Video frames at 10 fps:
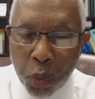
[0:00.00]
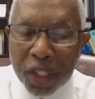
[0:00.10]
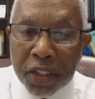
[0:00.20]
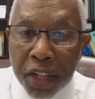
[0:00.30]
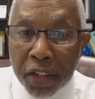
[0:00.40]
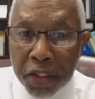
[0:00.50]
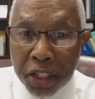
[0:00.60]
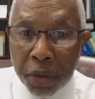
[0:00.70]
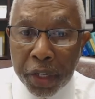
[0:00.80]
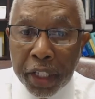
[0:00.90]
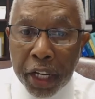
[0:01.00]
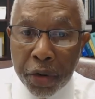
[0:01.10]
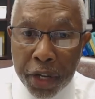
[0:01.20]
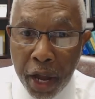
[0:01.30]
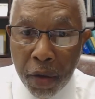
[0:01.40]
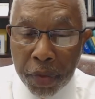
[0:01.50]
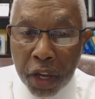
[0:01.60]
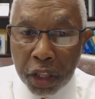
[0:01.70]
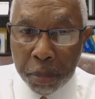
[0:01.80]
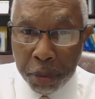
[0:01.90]
What is necessary to carry out
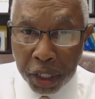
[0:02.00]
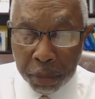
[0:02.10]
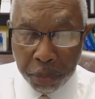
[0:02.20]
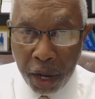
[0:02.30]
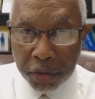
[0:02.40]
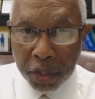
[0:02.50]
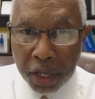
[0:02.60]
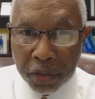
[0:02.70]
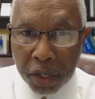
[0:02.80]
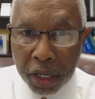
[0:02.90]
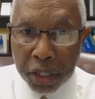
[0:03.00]
the booking process?